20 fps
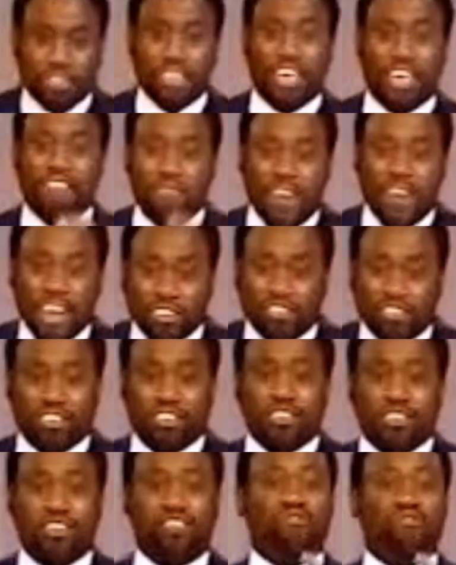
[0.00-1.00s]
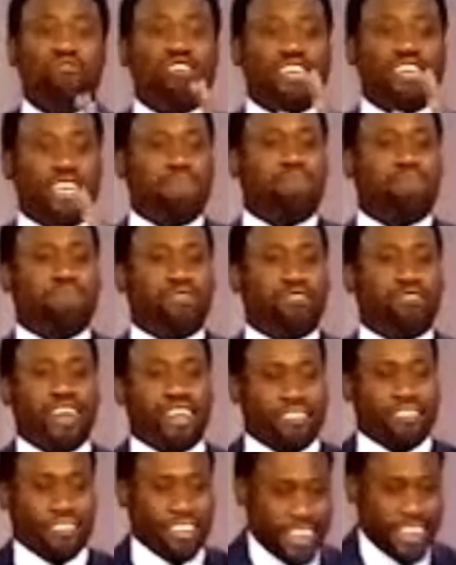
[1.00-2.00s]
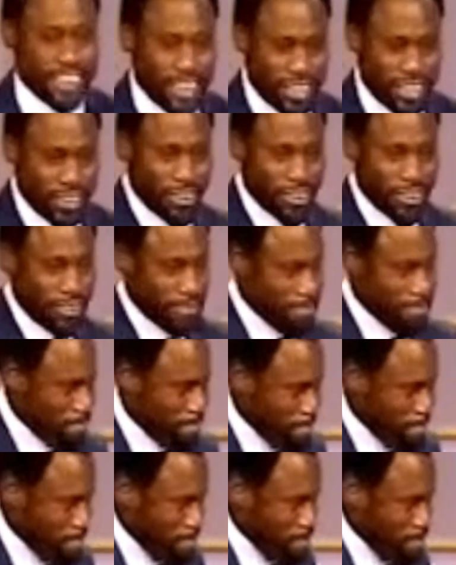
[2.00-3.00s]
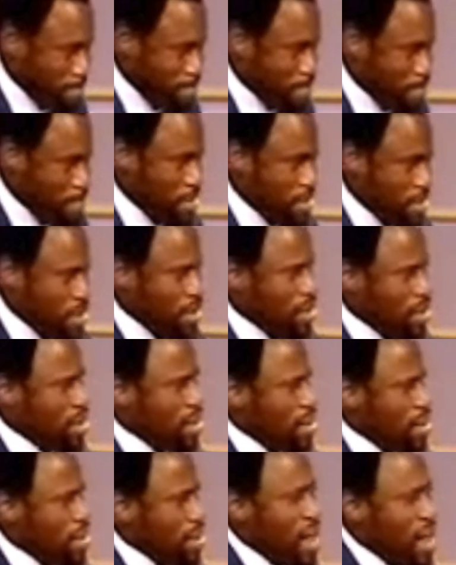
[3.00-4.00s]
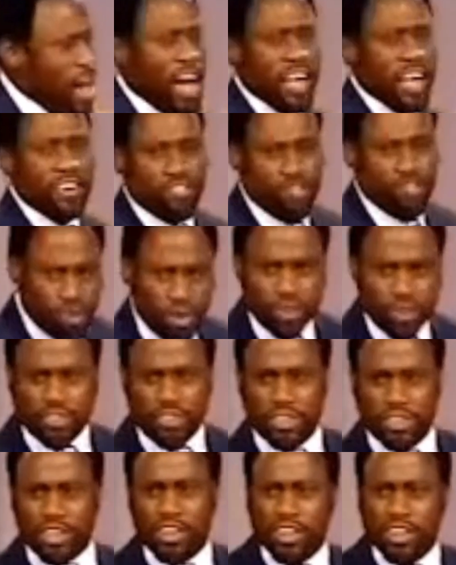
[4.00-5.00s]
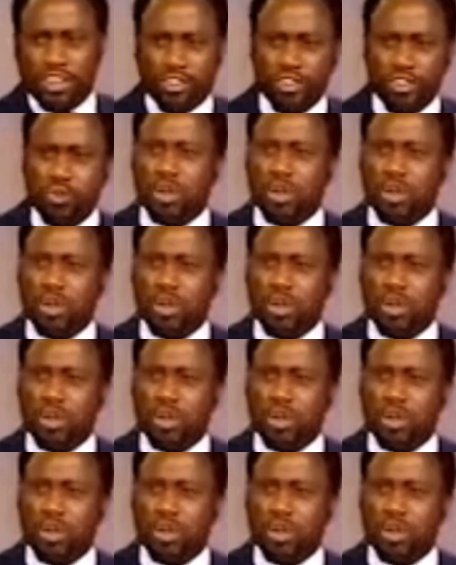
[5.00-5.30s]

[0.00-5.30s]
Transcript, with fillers: the invention that you keep procrastinating on. I trust that you